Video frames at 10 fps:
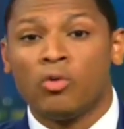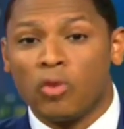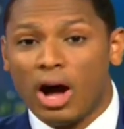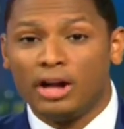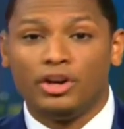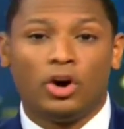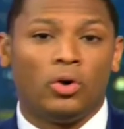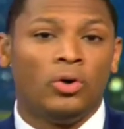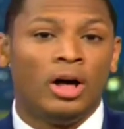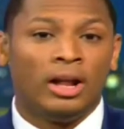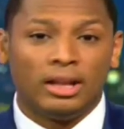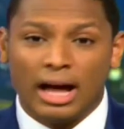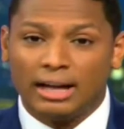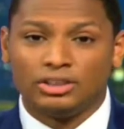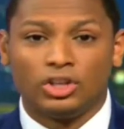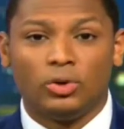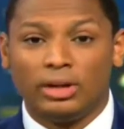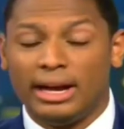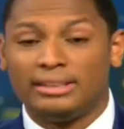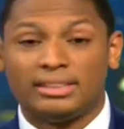Rondo, Lonzo,
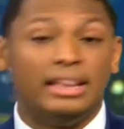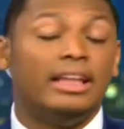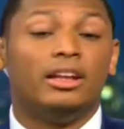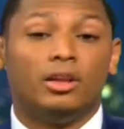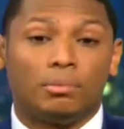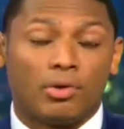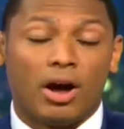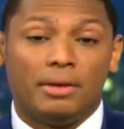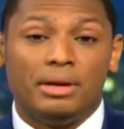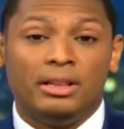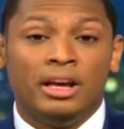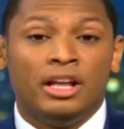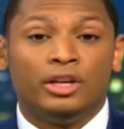Lance, and then LeBron, I mean,